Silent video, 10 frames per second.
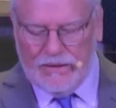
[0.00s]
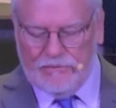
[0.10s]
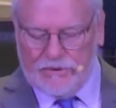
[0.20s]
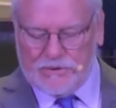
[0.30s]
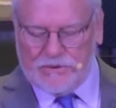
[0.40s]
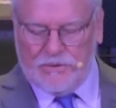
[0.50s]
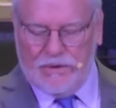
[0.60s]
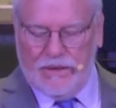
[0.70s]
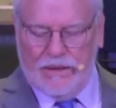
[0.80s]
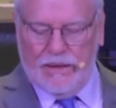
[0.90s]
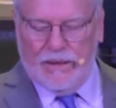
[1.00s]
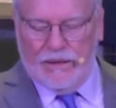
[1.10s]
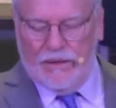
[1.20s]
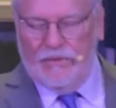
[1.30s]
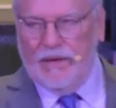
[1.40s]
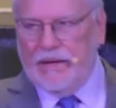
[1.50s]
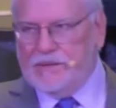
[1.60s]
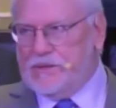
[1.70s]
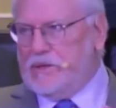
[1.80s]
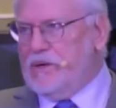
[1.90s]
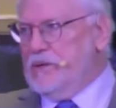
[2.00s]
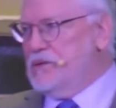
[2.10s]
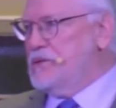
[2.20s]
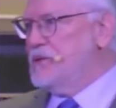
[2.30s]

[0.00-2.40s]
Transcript: verse 3 that is accursed.